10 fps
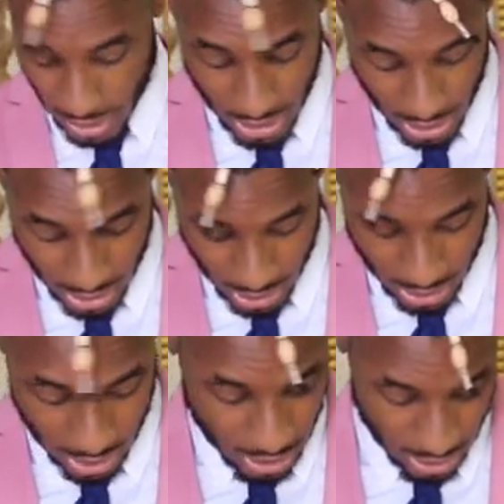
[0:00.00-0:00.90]

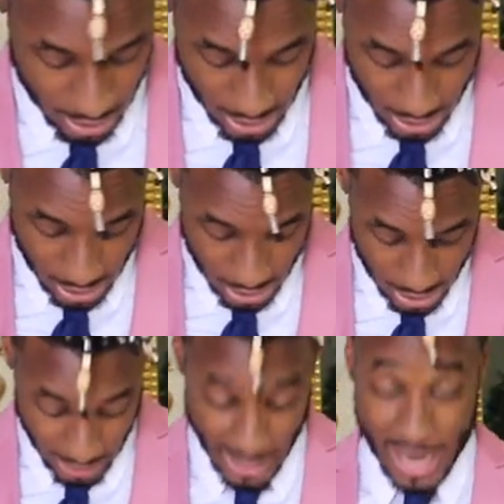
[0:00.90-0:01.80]
And
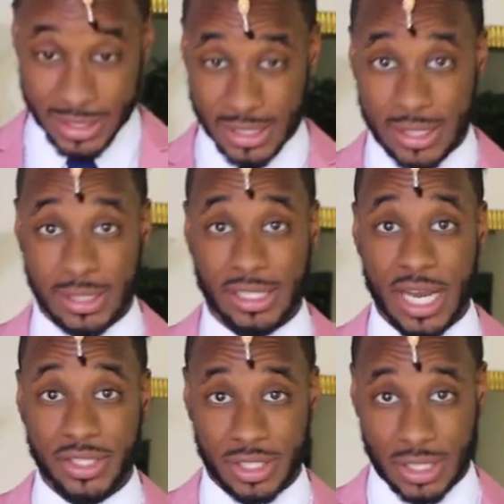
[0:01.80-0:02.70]
Last is
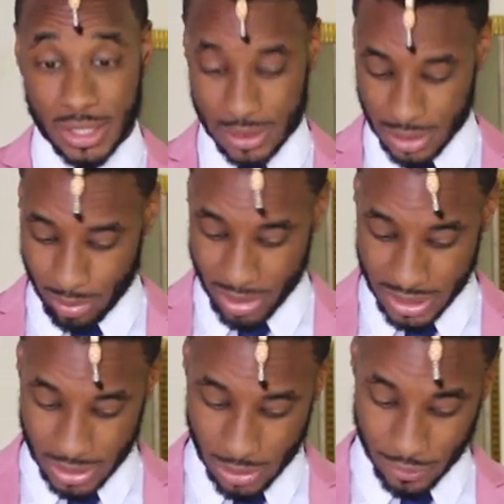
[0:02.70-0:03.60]
changing the
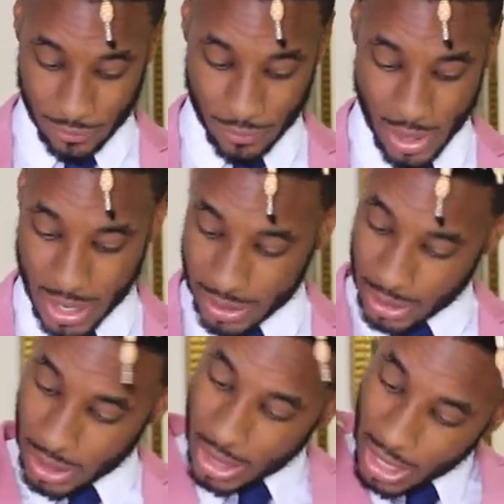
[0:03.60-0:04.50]
button on the front
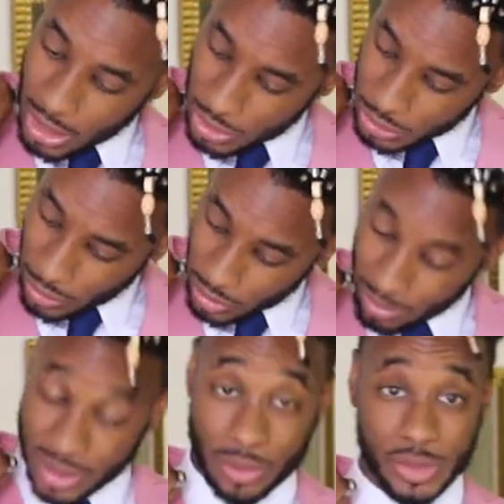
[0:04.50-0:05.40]
and also the
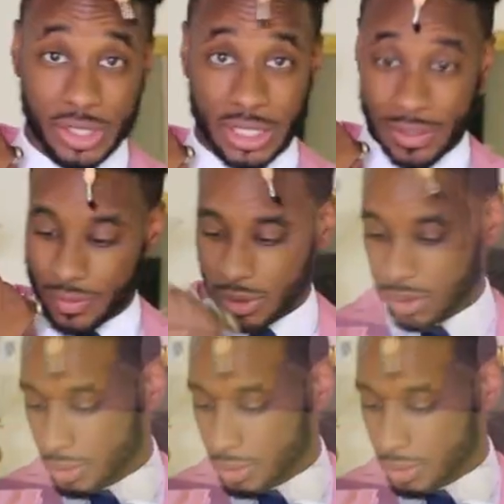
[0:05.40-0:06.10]
button on the sleeves.